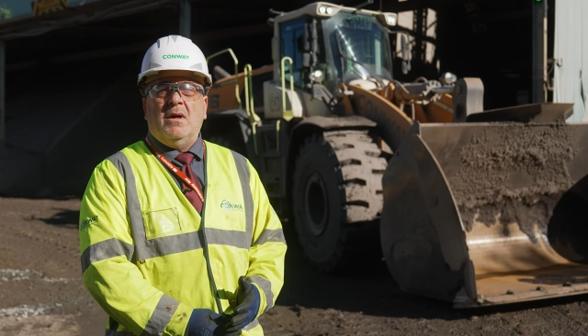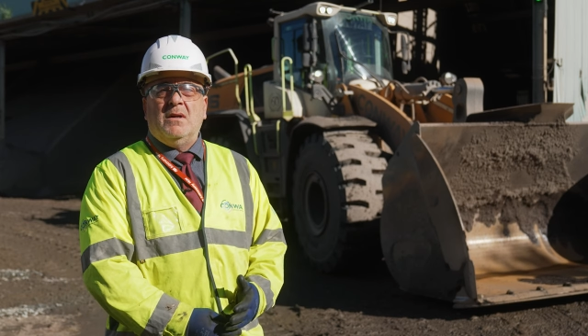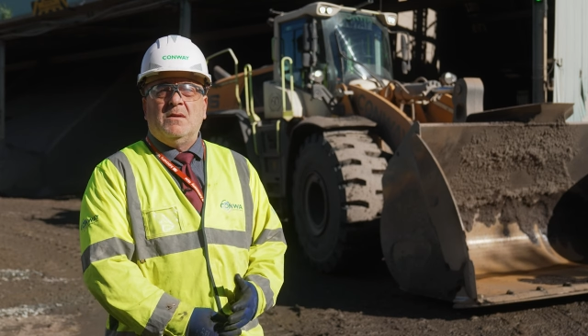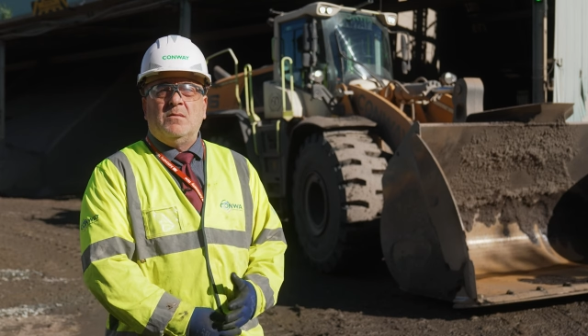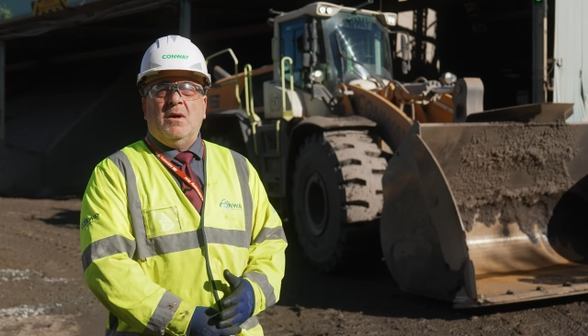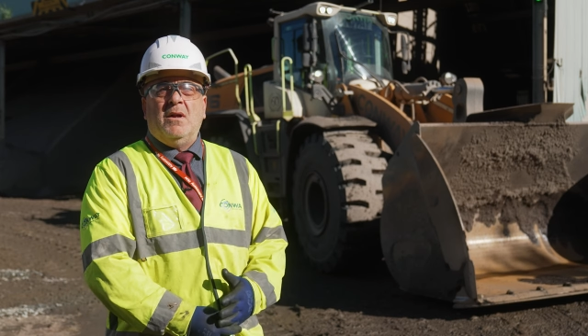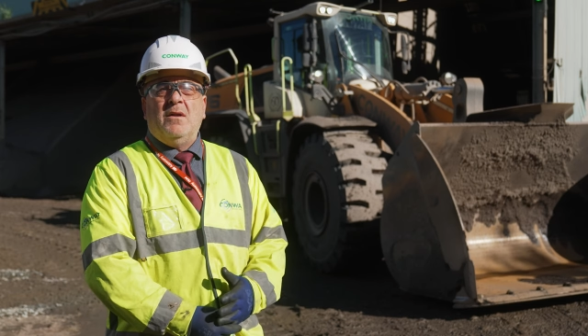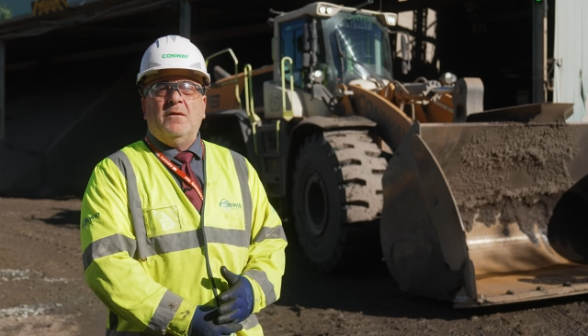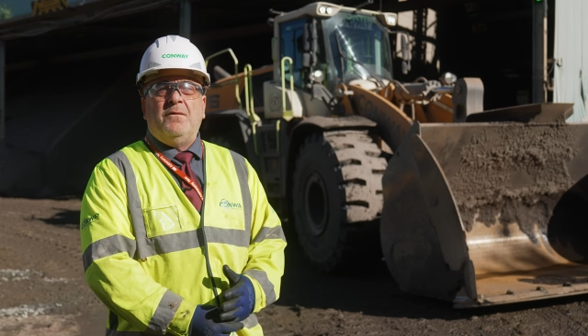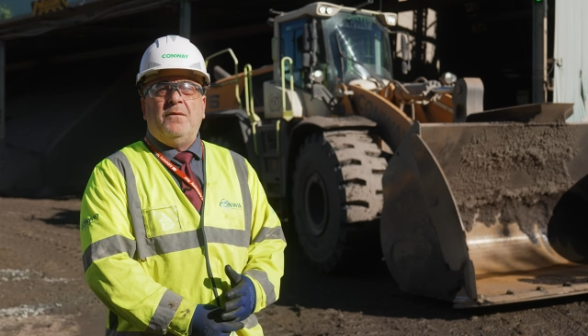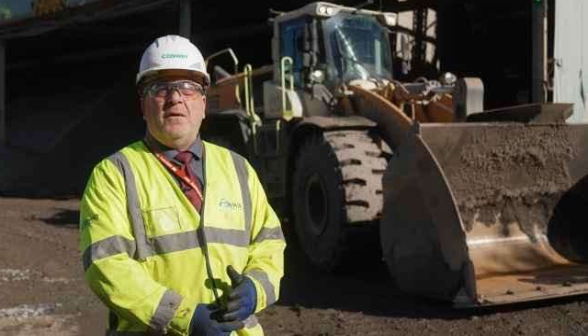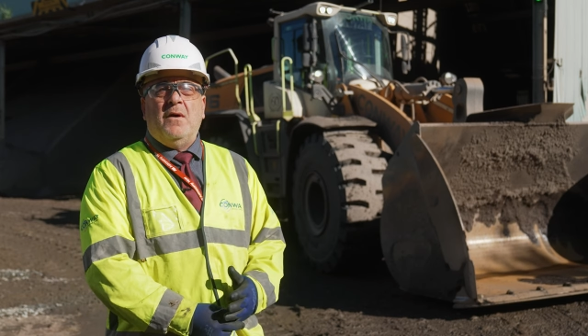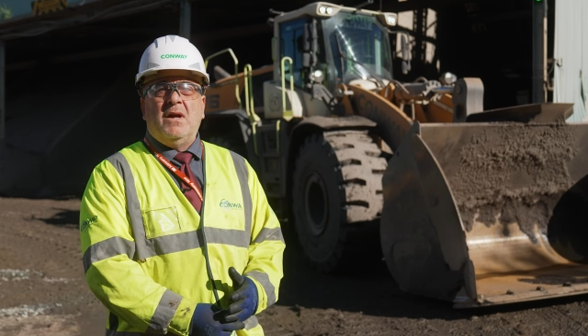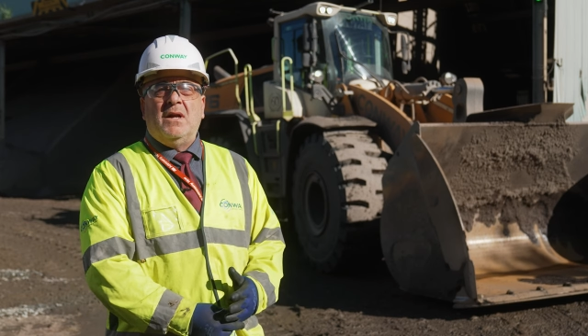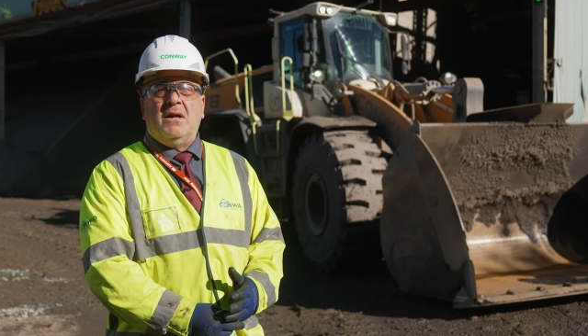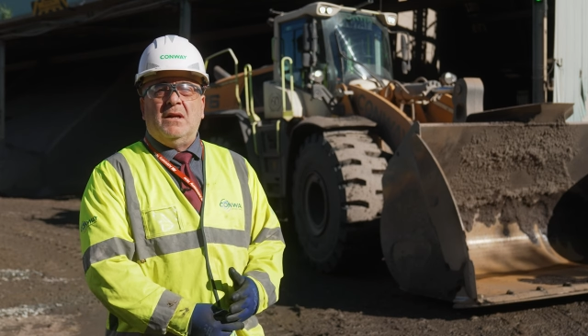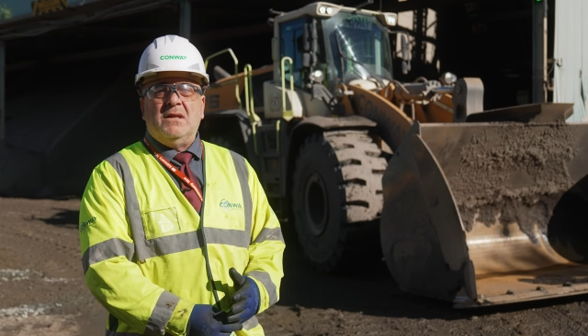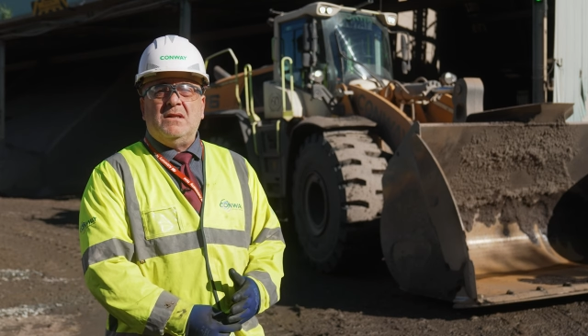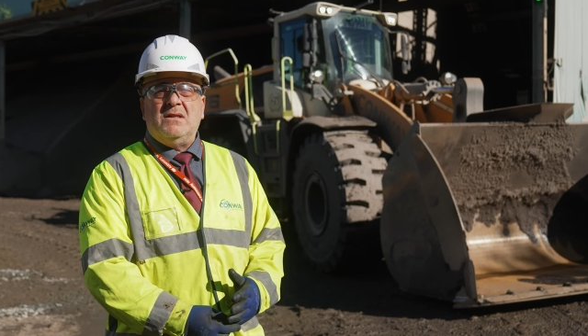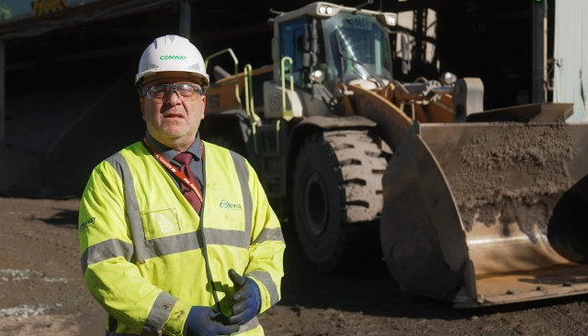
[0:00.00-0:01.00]
as one of the
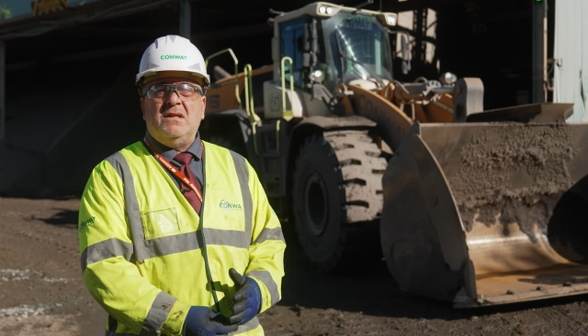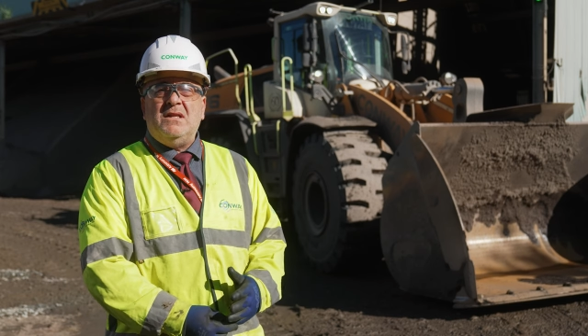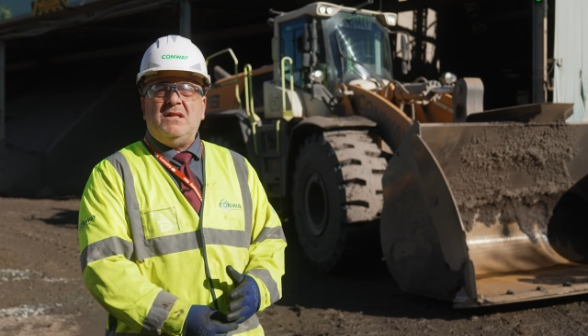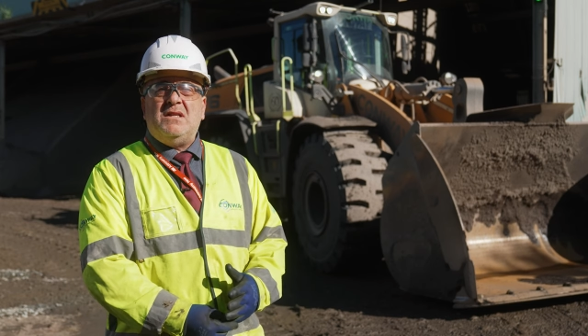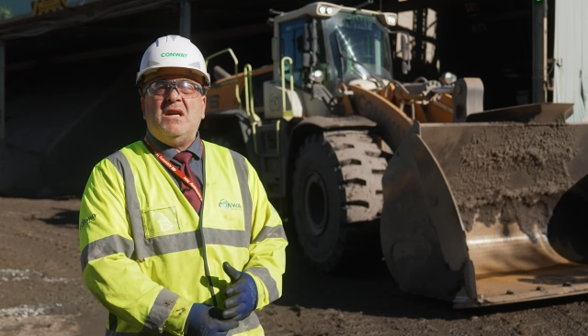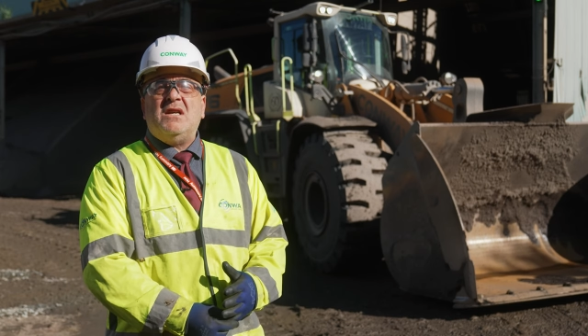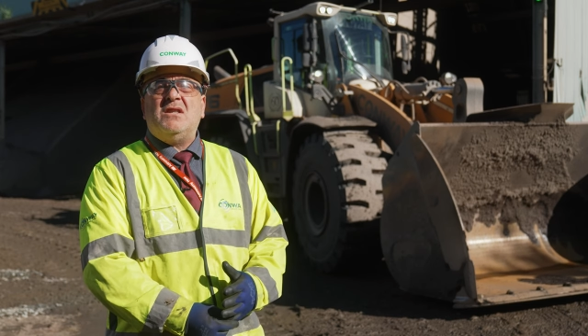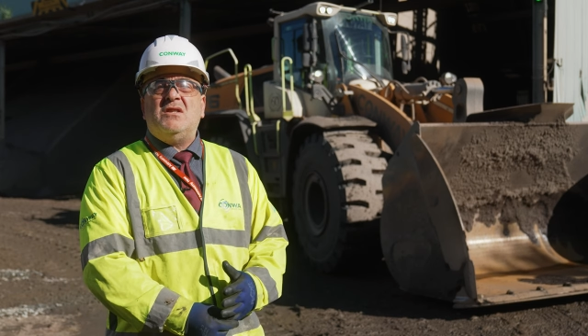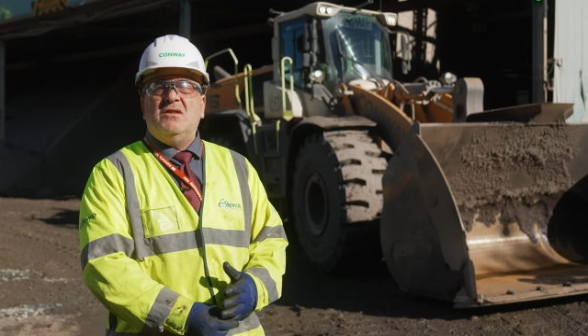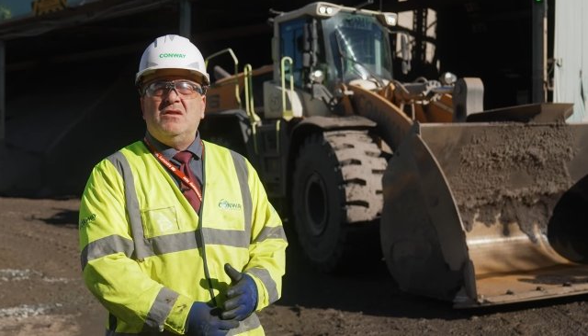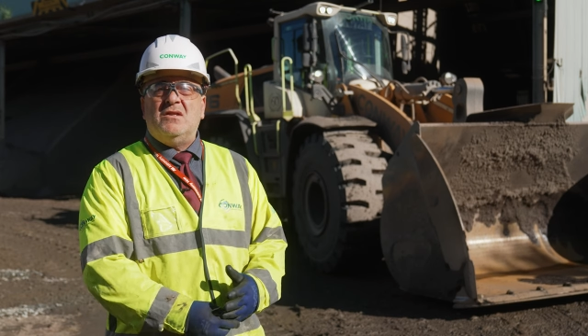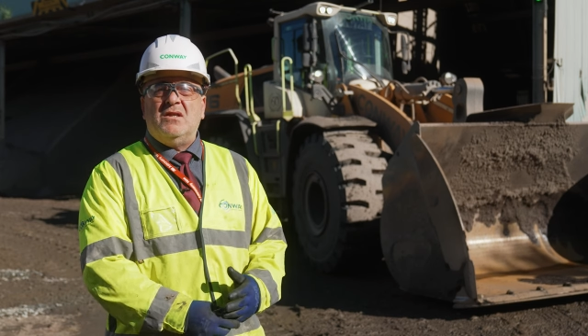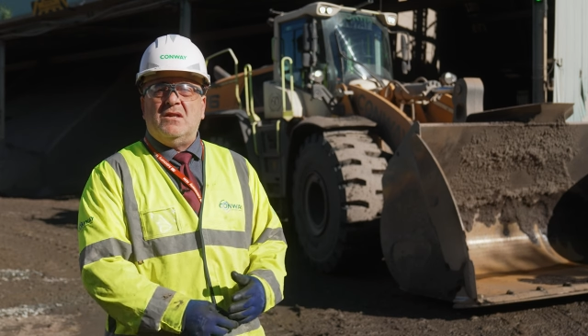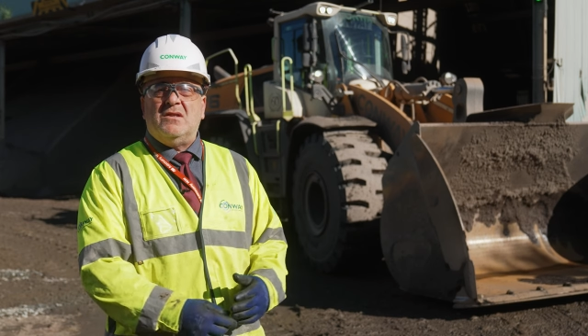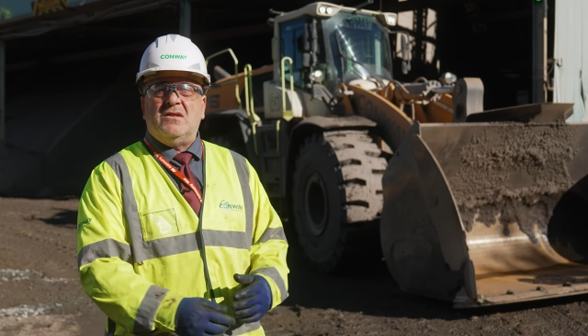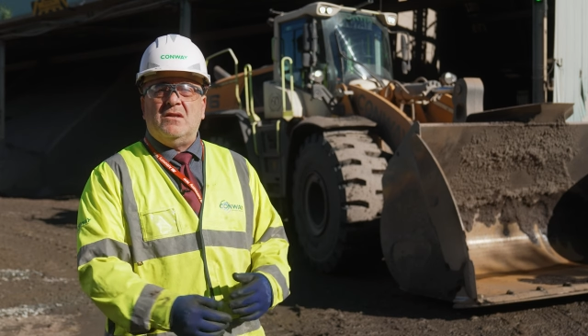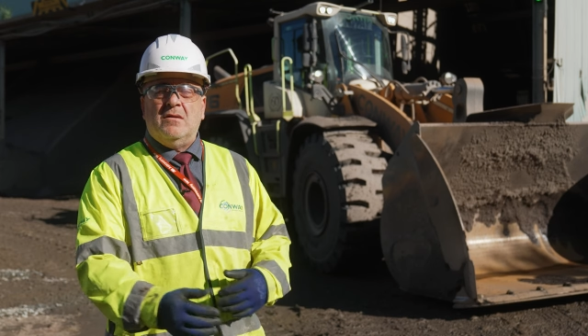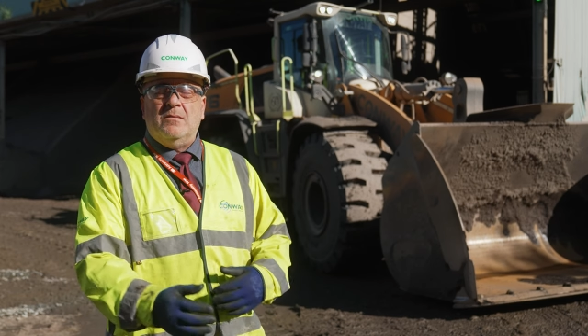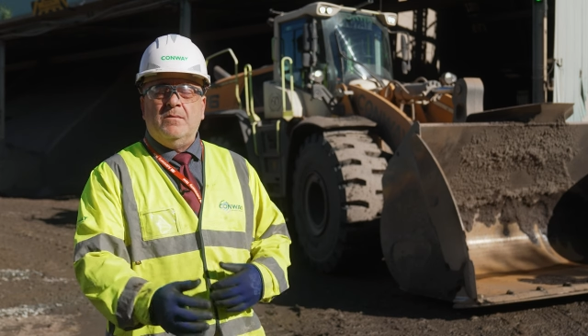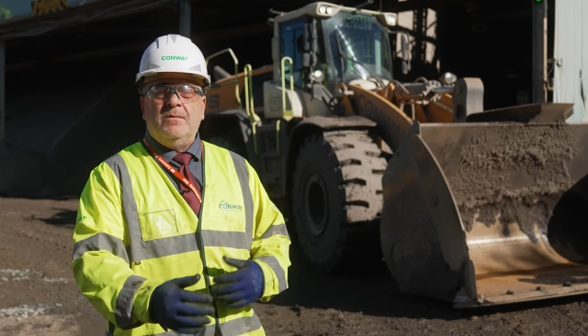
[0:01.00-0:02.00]
finalists a detection
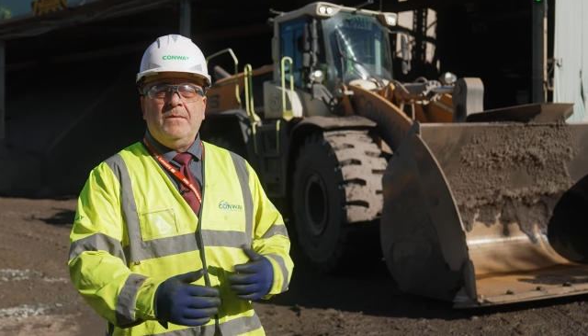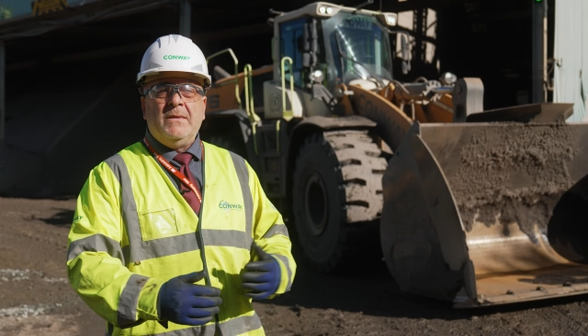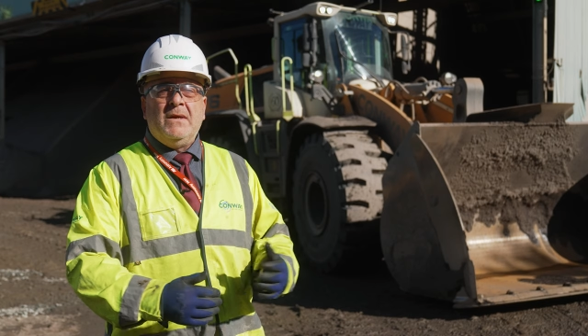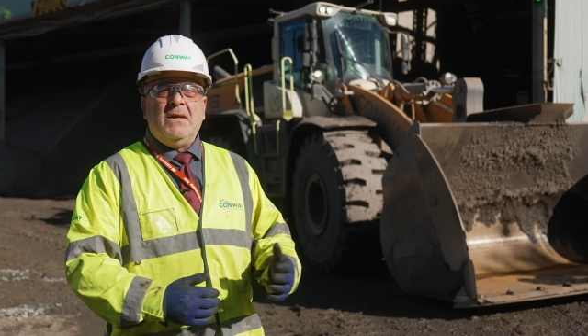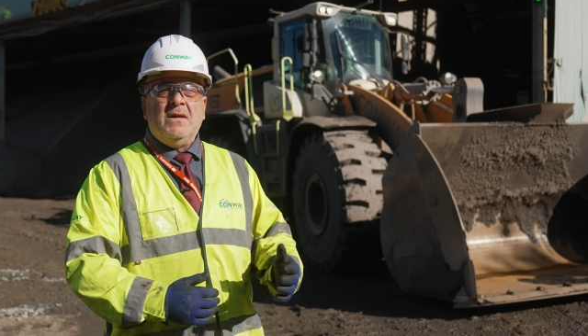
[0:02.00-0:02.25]
system